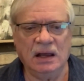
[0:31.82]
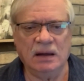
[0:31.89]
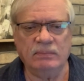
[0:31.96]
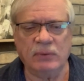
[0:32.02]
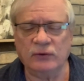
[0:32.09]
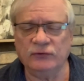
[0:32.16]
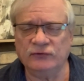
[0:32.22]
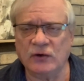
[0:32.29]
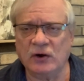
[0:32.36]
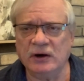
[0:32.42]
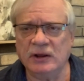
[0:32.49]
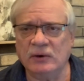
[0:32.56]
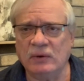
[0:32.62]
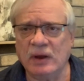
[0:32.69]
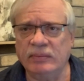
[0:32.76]
both
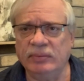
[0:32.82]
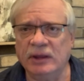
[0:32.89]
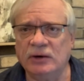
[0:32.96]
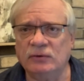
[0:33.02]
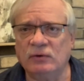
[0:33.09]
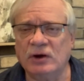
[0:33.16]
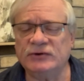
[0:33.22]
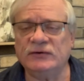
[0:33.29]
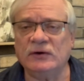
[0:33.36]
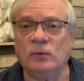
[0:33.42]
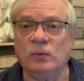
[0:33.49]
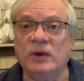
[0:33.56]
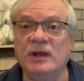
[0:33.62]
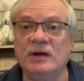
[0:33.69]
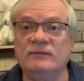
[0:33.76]
Saudi Arabia and Russia
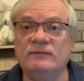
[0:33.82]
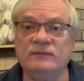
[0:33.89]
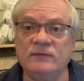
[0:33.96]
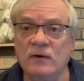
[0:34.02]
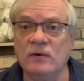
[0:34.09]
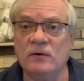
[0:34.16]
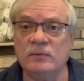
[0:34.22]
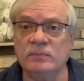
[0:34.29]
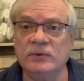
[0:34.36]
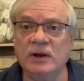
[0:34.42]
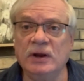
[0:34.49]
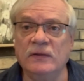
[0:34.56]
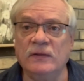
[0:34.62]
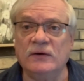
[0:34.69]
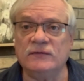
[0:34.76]
reaffirmed
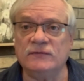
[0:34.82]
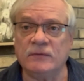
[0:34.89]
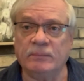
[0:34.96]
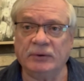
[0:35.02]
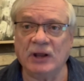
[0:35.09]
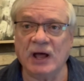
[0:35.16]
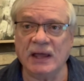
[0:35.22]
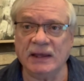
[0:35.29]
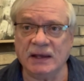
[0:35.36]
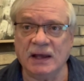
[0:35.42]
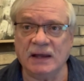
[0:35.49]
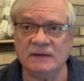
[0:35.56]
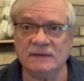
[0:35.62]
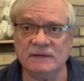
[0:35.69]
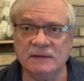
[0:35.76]
their supply
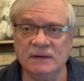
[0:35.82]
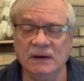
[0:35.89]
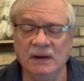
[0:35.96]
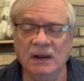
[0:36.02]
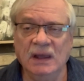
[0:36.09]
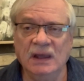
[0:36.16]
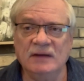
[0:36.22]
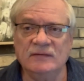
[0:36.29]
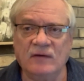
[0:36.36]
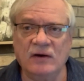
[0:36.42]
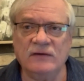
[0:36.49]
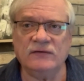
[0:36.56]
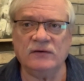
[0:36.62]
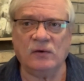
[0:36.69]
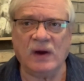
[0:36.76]
cuts. As far
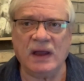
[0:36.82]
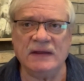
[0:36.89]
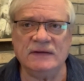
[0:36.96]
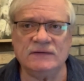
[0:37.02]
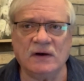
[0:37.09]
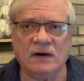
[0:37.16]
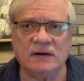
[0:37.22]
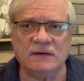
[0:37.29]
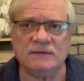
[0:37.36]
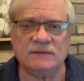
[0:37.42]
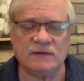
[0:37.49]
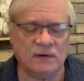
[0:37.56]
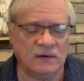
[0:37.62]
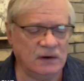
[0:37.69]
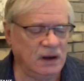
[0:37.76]
as the grains are
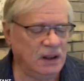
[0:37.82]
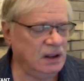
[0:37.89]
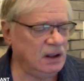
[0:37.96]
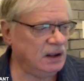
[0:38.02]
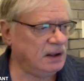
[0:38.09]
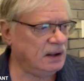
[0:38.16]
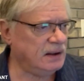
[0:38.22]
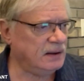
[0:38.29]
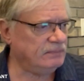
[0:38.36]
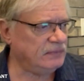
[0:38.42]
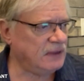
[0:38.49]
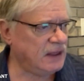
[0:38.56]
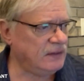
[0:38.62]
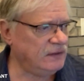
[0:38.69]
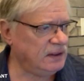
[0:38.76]
concerned,
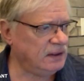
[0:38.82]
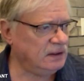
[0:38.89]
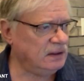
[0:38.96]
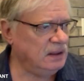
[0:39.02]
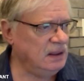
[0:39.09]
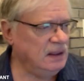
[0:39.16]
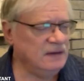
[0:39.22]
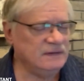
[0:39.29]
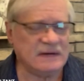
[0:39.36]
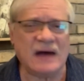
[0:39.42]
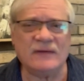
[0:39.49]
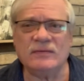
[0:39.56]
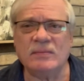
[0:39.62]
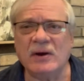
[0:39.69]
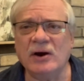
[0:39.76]
I think
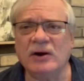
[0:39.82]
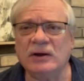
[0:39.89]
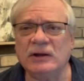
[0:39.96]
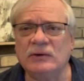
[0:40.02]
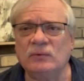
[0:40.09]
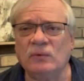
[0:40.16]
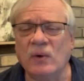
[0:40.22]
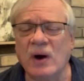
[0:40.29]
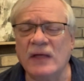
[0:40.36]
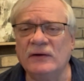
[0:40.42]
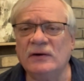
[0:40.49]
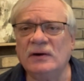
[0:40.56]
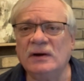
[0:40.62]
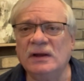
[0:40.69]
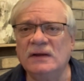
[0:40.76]
South American
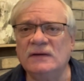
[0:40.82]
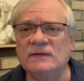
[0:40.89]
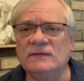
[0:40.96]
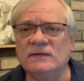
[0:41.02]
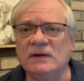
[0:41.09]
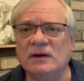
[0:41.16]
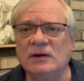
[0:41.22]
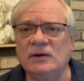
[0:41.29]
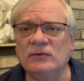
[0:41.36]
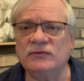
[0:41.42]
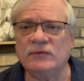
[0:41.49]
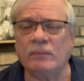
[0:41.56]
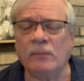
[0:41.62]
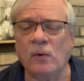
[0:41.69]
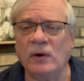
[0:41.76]
weather is
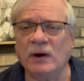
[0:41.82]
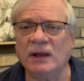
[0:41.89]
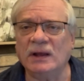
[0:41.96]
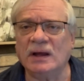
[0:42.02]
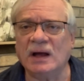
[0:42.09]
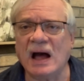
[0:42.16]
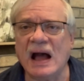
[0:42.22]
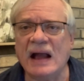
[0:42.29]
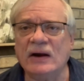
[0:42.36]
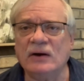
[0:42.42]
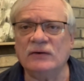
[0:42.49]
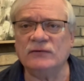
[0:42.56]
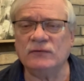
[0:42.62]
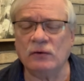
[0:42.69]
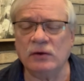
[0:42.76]
supporting a
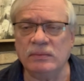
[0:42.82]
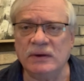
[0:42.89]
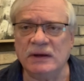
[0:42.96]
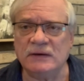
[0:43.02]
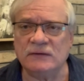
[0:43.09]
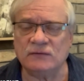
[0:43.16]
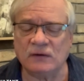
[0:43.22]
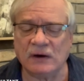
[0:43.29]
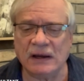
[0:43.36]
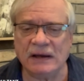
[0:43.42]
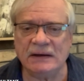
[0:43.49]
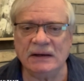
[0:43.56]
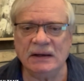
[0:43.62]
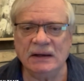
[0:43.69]
higher soybean trade.